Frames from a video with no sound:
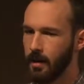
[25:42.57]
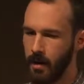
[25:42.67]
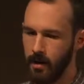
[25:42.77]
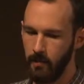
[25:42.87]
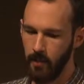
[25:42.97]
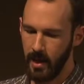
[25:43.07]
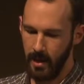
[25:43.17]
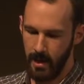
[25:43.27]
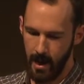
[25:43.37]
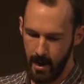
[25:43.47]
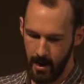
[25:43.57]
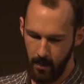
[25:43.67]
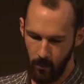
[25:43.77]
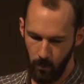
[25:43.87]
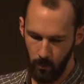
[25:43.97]
Um,
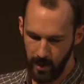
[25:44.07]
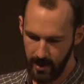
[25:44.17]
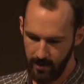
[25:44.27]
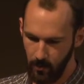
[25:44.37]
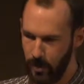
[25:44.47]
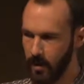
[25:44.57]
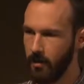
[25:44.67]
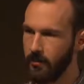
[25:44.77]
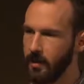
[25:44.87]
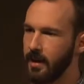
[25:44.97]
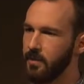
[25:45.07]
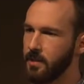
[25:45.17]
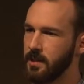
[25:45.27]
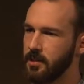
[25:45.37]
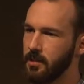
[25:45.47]
we, we aren't really in a
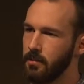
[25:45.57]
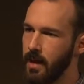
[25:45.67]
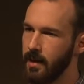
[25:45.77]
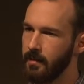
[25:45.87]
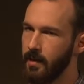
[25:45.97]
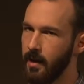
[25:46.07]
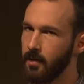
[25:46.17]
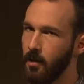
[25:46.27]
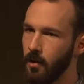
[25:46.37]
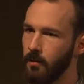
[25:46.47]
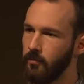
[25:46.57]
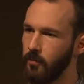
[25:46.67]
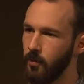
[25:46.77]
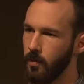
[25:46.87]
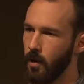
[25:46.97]
position to make that call
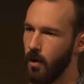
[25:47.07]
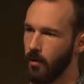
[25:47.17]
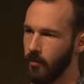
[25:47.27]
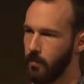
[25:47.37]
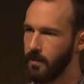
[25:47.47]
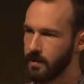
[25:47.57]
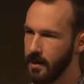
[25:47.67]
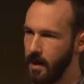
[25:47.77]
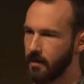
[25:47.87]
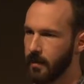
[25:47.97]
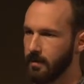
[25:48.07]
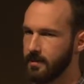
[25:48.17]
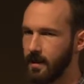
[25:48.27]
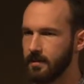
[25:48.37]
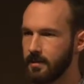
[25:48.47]
for all of OpenStack because
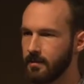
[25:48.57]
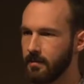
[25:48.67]
that's.